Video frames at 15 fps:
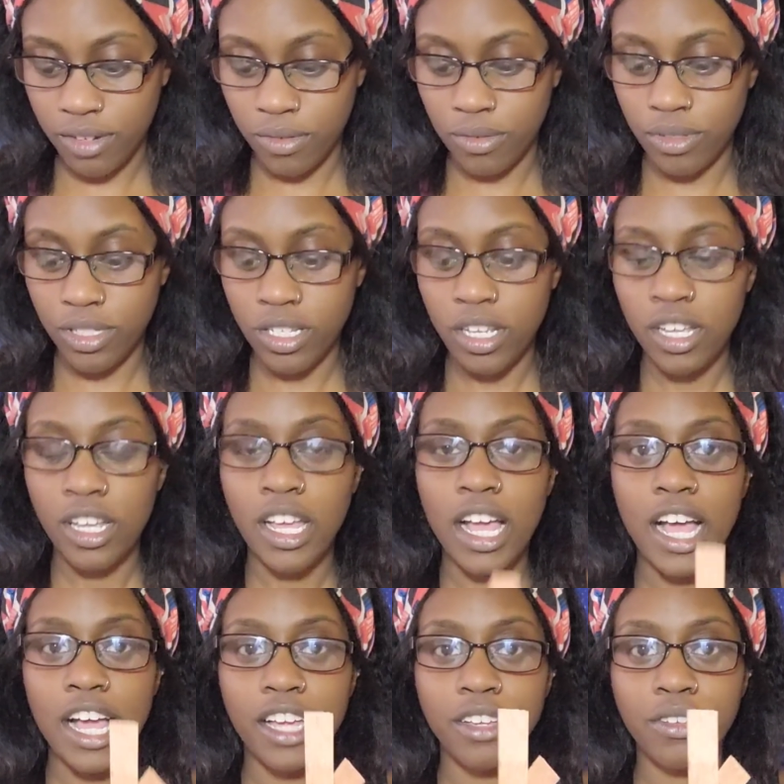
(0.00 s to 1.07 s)

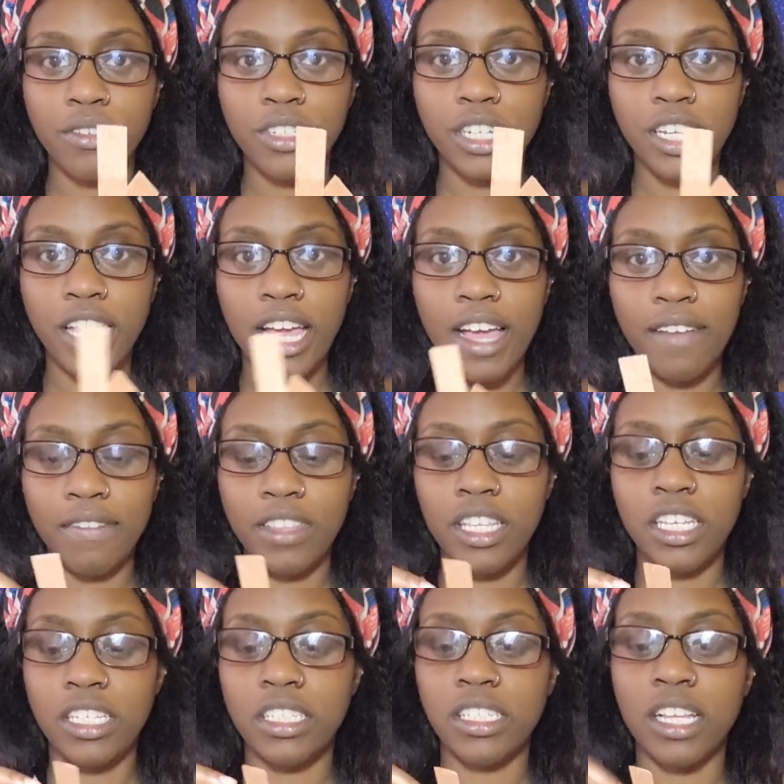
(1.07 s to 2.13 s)
candles, I usually have
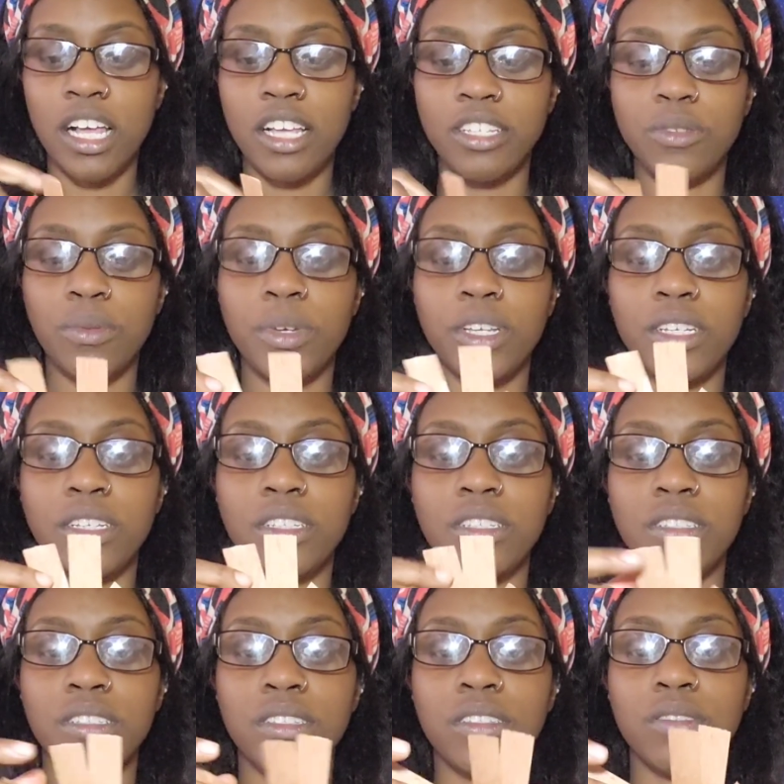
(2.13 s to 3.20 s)
these size
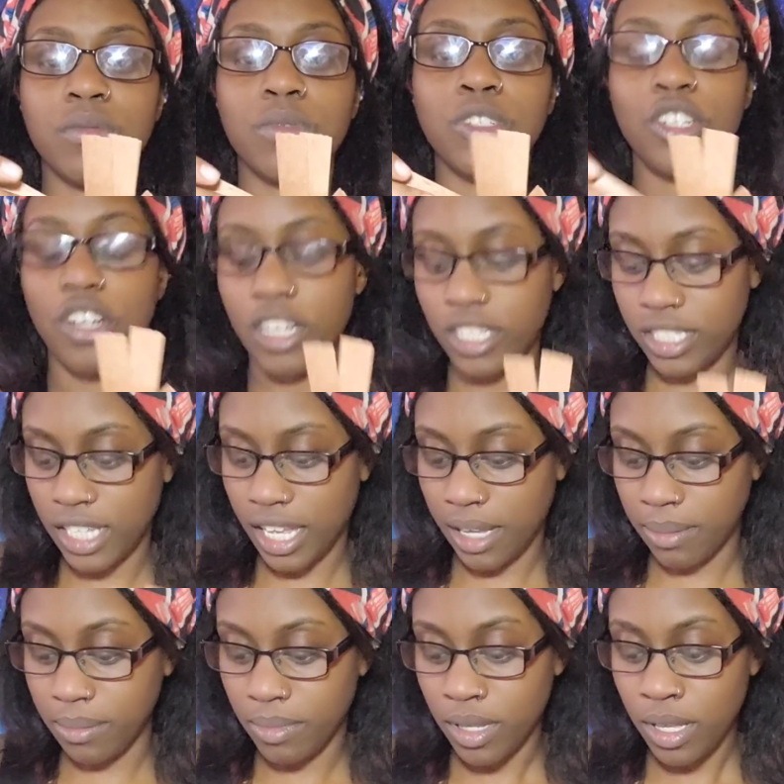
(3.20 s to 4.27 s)
wicks, which are the
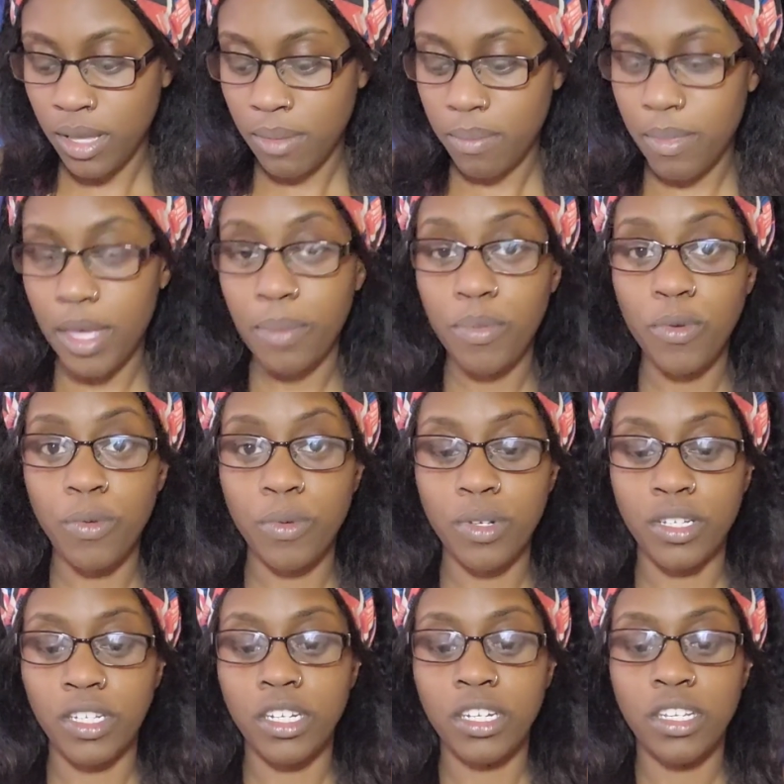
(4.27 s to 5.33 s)
same maple
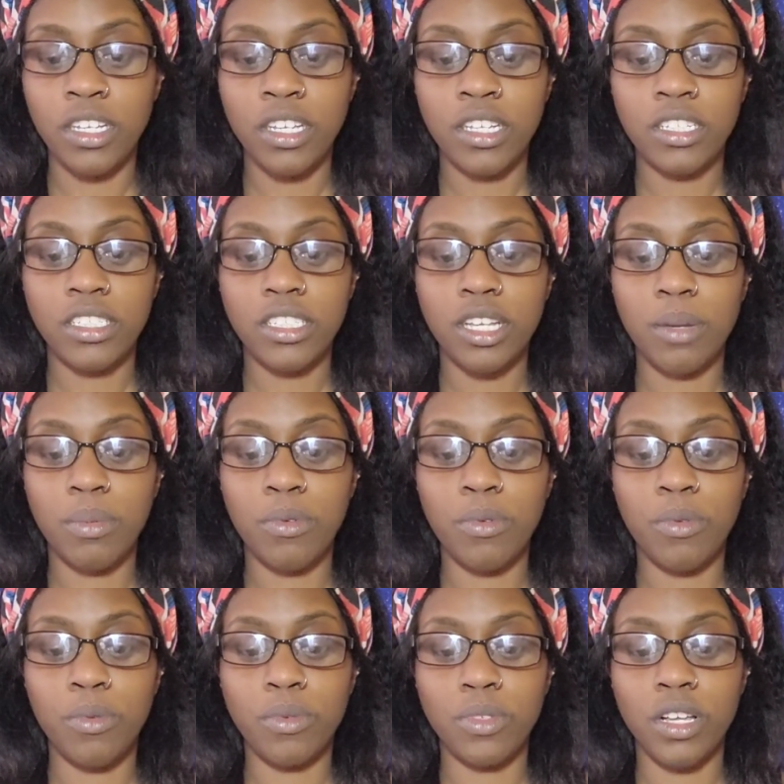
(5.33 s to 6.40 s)
wood
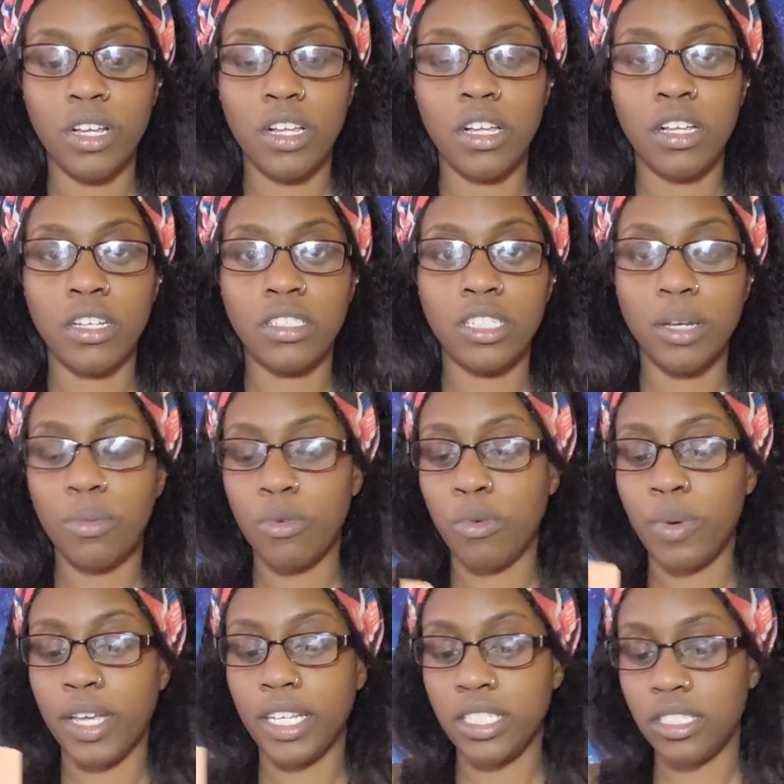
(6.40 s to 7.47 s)
double uh,
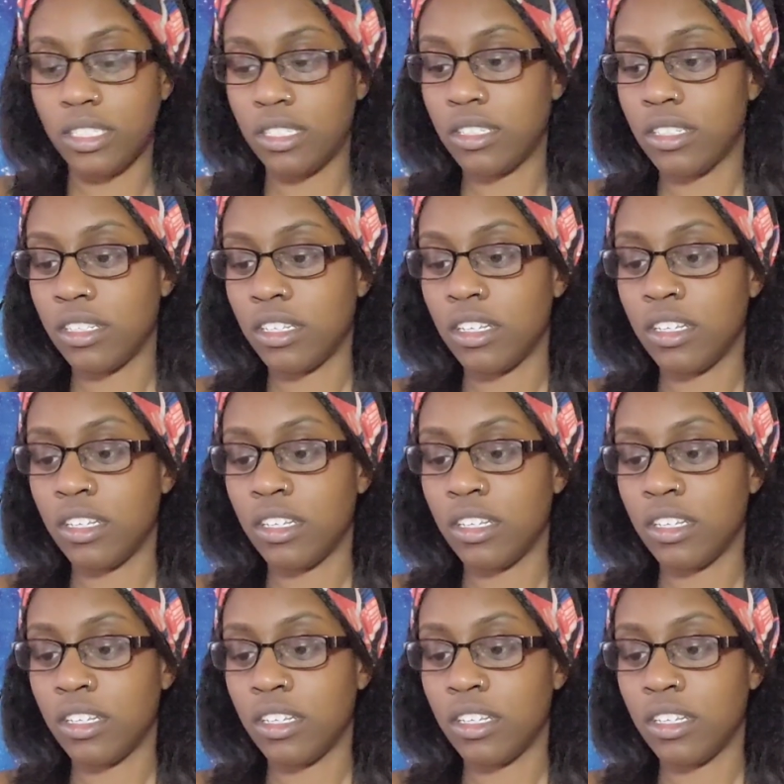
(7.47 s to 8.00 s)
double wicks.